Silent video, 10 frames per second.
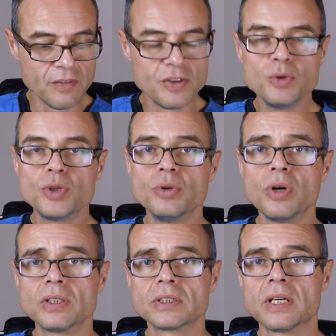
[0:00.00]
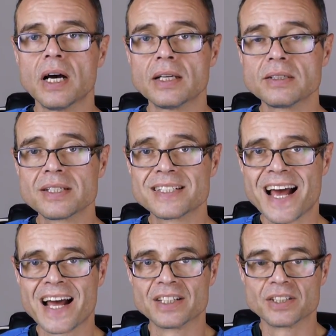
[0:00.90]
If you do not
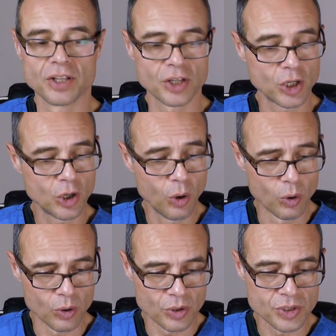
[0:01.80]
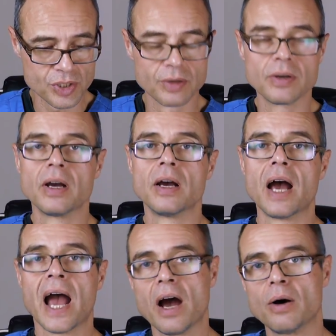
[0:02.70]
understand the cause,
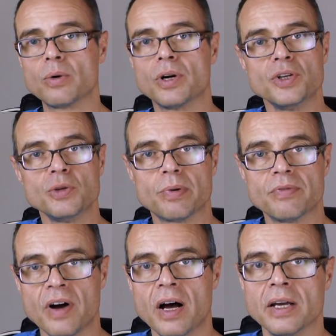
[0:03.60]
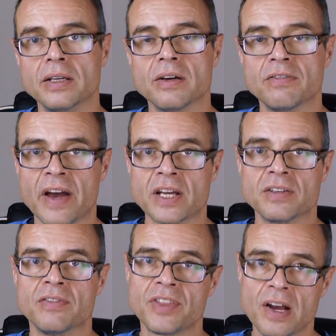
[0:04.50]
how can you provide
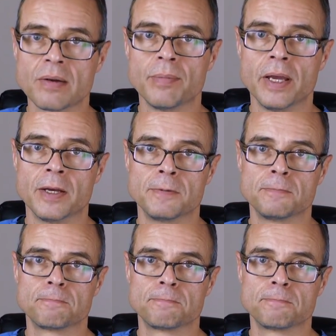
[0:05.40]
effective therapy?